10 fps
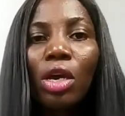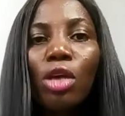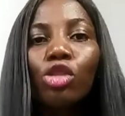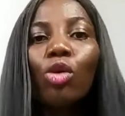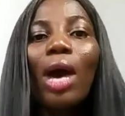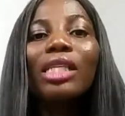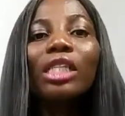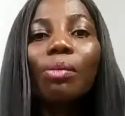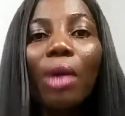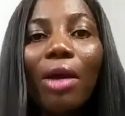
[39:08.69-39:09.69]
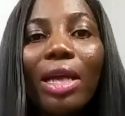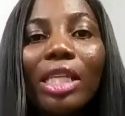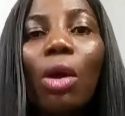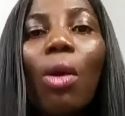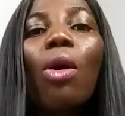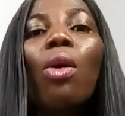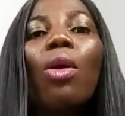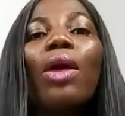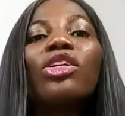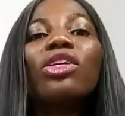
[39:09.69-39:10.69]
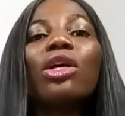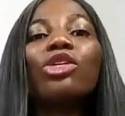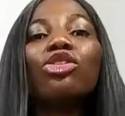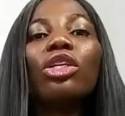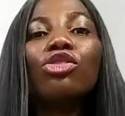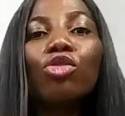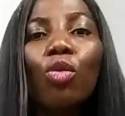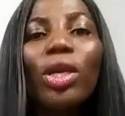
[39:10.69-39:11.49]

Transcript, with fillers: So as a parent, when we're our children in school,